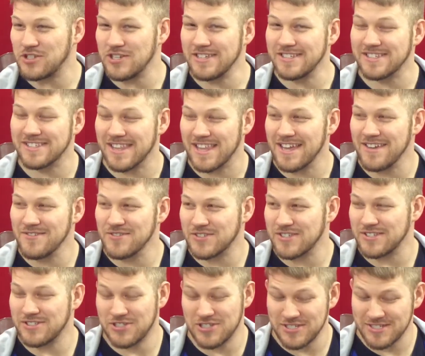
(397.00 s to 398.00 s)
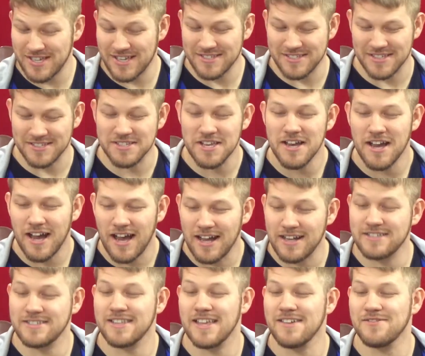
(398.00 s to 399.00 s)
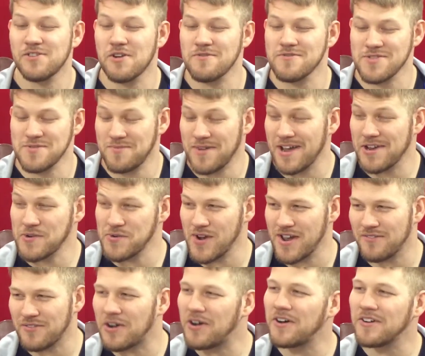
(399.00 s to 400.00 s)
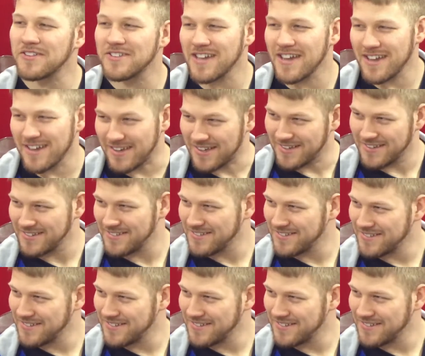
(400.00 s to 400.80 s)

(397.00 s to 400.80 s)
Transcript: she slaves. She says this. I slaved over the microwave all day.